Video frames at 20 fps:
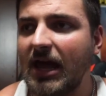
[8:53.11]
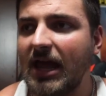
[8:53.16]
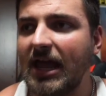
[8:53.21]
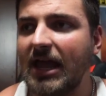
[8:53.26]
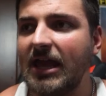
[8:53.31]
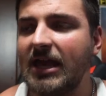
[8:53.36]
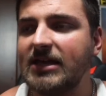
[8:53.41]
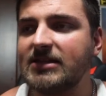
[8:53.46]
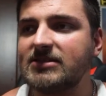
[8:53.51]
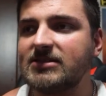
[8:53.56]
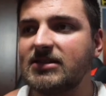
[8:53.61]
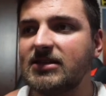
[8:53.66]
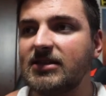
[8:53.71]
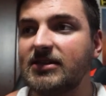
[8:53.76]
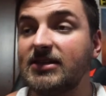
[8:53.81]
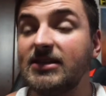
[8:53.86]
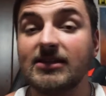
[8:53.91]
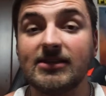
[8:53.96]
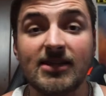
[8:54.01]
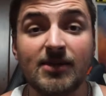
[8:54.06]
And
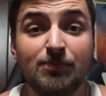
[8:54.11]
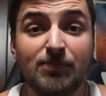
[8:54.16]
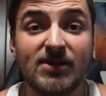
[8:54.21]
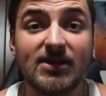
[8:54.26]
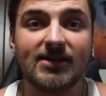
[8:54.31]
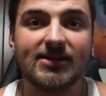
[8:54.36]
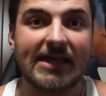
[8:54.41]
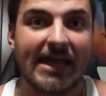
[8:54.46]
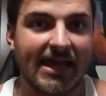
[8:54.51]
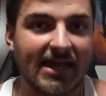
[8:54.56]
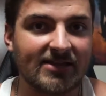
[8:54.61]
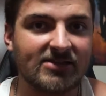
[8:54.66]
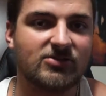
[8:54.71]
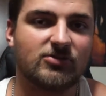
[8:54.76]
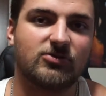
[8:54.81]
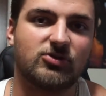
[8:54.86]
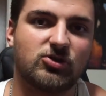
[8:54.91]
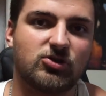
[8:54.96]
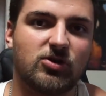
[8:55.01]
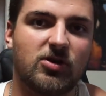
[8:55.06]
the Olympia
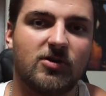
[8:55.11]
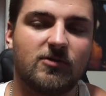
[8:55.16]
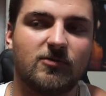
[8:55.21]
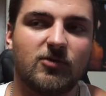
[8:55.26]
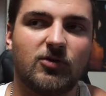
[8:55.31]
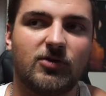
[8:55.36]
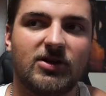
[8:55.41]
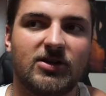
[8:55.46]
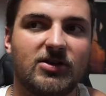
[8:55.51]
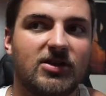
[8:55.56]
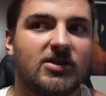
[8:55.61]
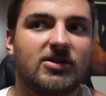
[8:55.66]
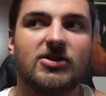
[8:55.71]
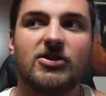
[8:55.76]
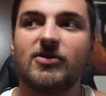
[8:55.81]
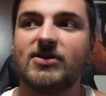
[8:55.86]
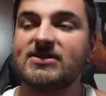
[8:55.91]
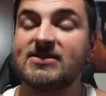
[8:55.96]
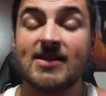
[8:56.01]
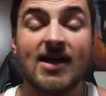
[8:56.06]
canceled Sean Roden.
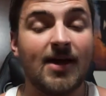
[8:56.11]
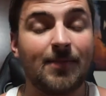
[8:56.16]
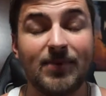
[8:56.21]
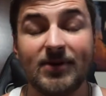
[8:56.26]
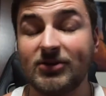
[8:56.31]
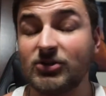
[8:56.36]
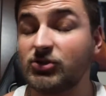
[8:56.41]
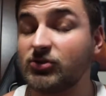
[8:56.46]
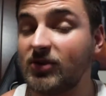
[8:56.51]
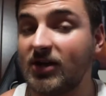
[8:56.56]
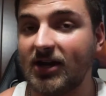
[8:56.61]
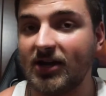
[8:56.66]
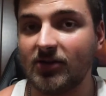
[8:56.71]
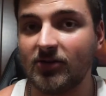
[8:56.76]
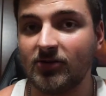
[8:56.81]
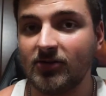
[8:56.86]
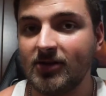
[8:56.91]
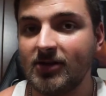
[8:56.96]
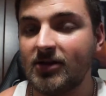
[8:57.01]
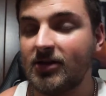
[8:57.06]
There has not been a
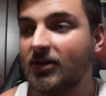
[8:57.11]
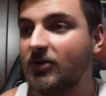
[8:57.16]
trial.